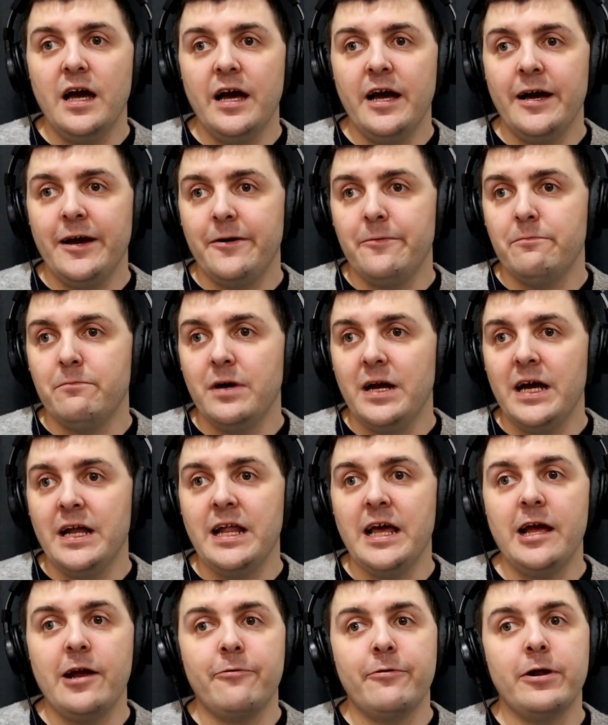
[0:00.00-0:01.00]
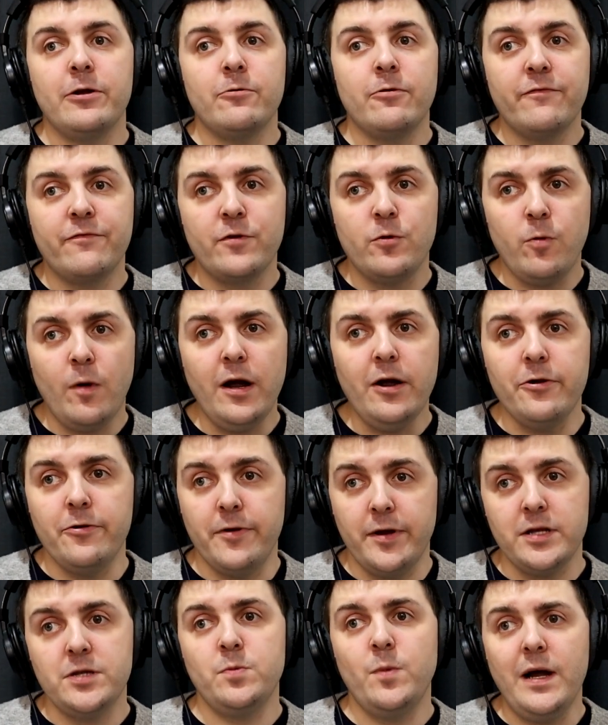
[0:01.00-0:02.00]
an area of
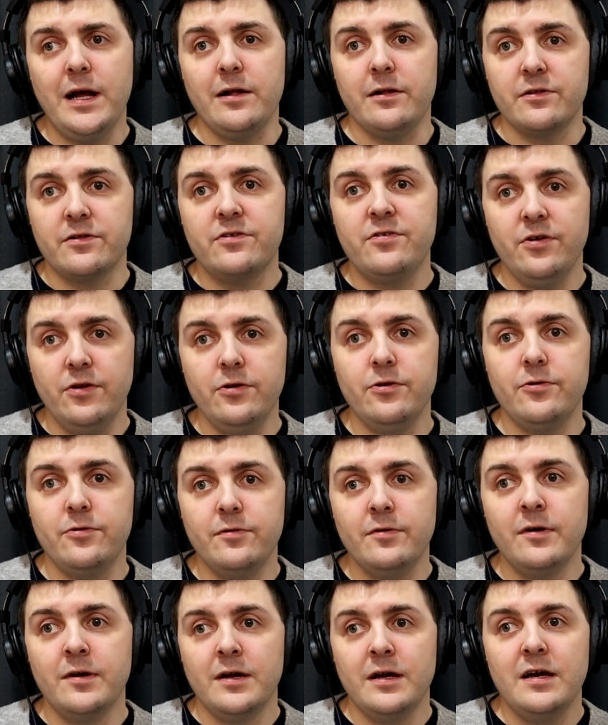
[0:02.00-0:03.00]
Quo as well to